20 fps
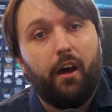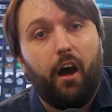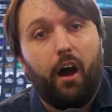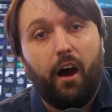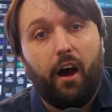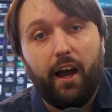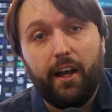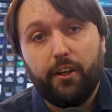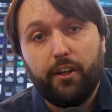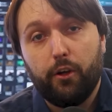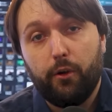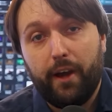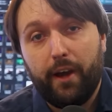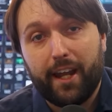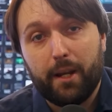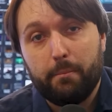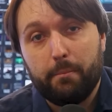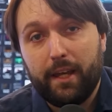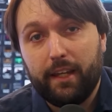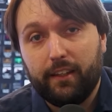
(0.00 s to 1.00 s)
I know how
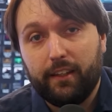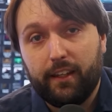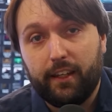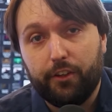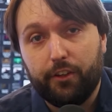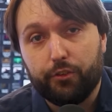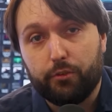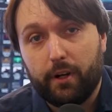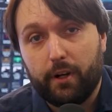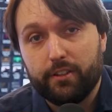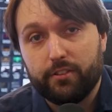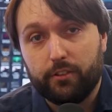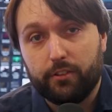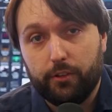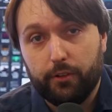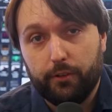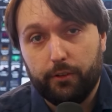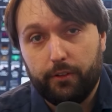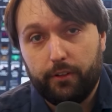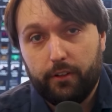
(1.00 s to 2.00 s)
to make King's Rest
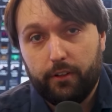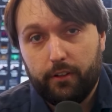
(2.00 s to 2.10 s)
good.